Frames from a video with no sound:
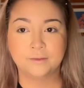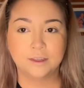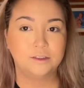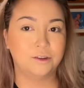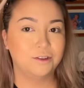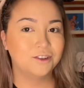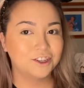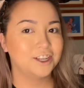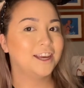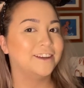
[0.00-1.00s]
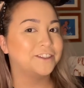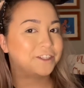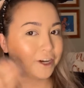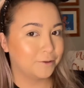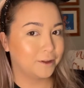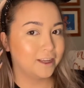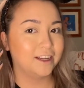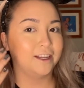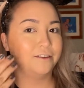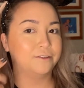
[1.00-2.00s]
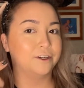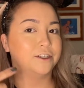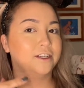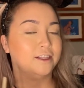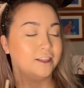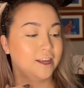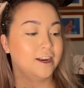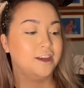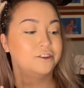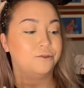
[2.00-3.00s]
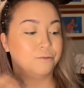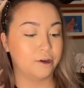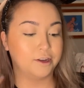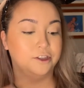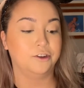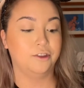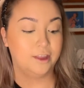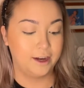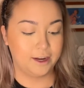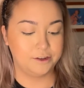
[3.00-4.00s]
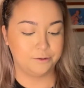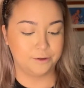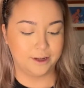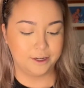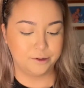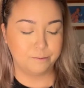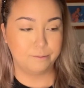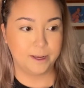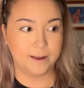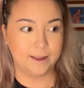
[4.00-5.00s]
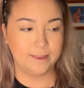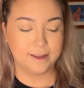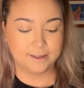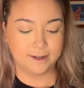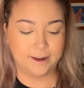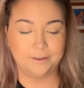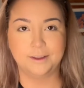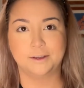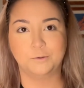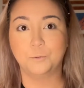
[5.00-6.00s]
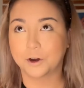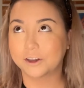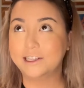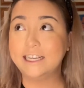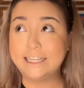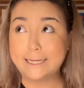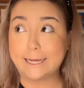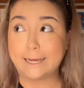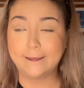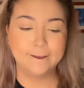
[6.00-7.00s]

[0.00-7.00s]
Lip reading: So usually I start with highlight first, then I do bronzer, then I do blush, but that's not how things work today.